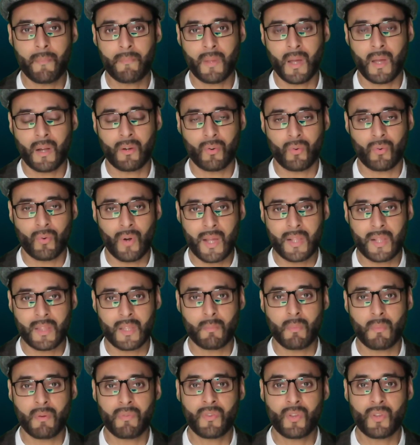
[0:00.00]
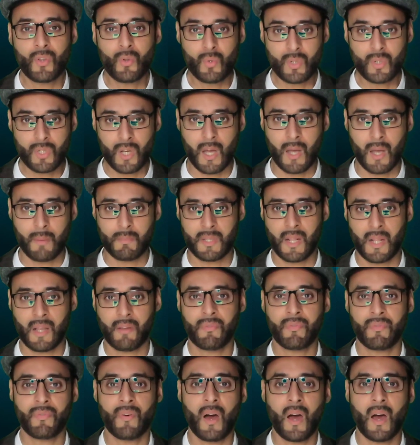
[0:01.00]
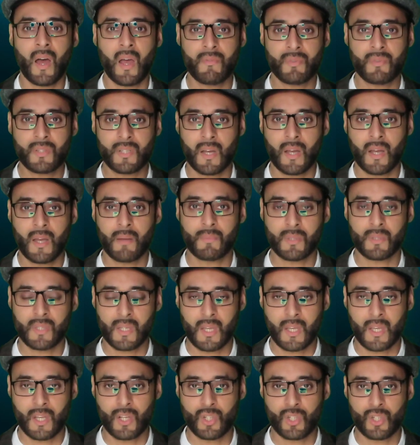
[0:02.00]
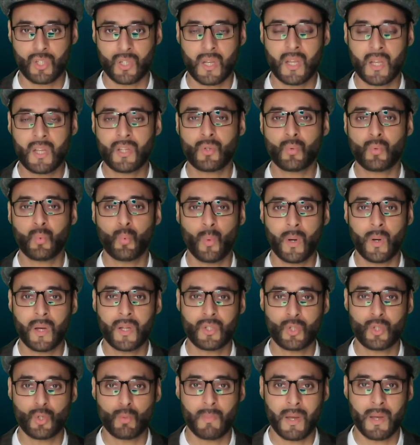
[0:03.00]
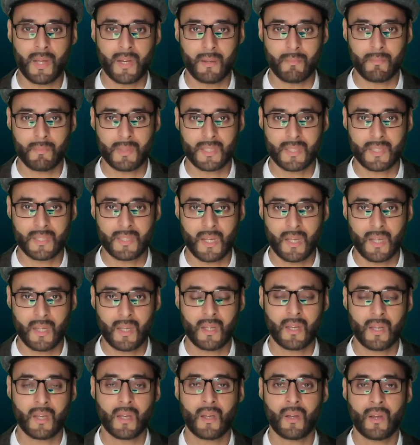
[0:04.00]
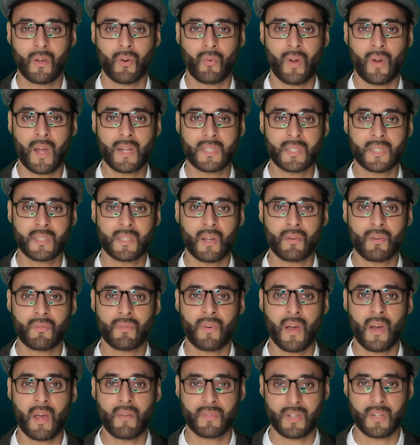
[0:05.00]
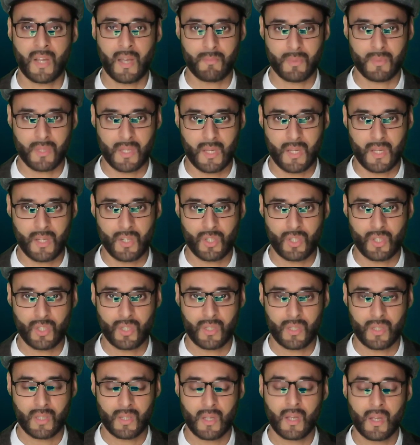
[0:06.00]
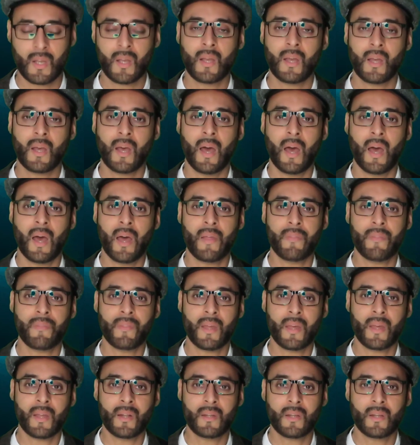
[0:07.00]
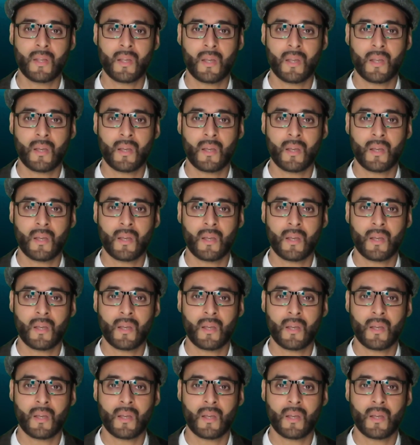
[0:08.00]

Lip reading: and write them a few times, like 5 times each. Each word you made a mistake, write it down 5 times each. And then